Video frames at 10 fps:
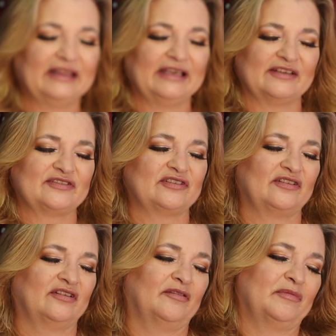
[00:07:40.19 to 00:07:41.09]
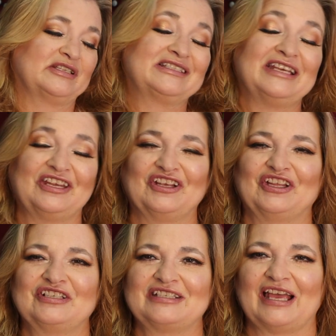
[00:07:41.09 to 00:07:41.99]
this
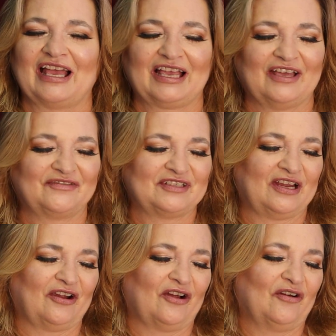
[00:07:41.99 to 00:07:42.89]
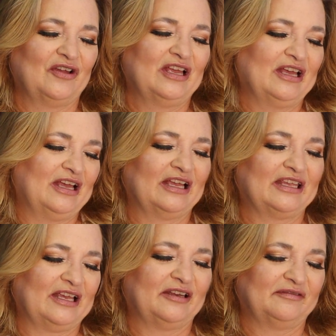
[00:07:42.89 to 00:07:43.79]
particular deck of tarot.
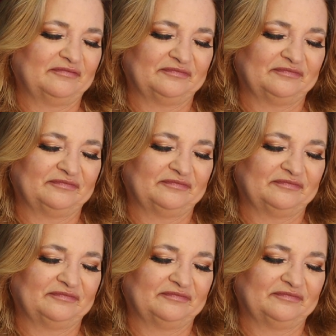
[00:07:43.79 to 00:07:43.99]
Again,